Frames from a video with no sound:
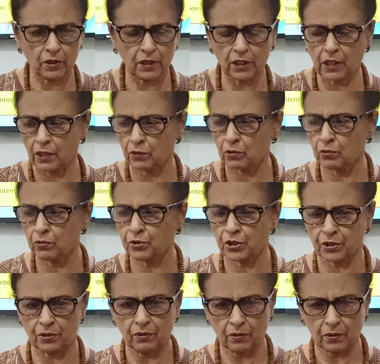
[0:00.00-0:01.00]

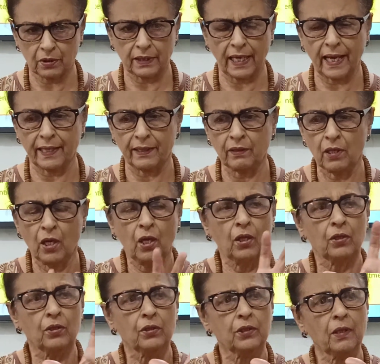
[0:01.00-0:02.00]
conclusion that
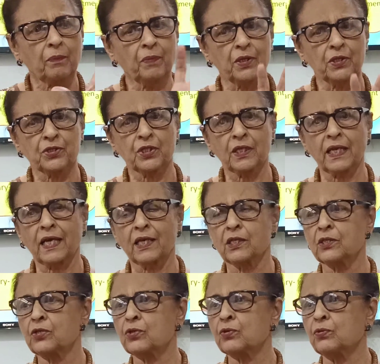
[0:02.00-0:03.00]
the person
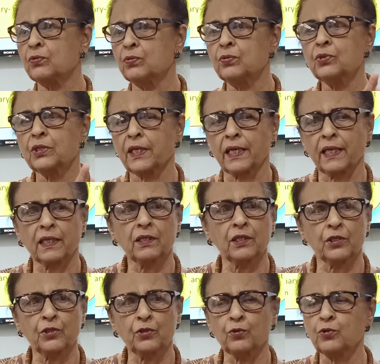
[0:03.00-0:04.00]
has to say
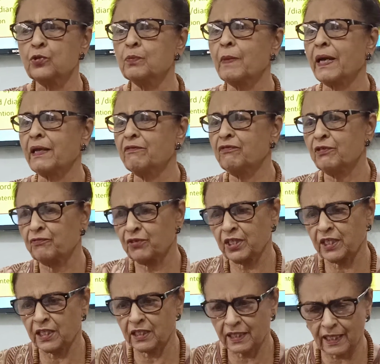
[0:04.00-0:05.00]
reduce by
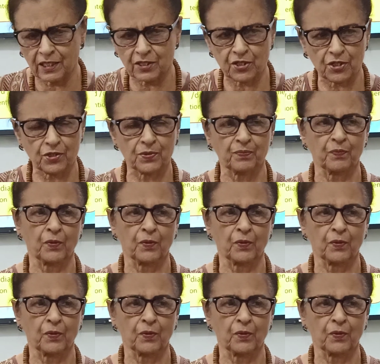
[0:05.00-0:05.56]
15 kgs.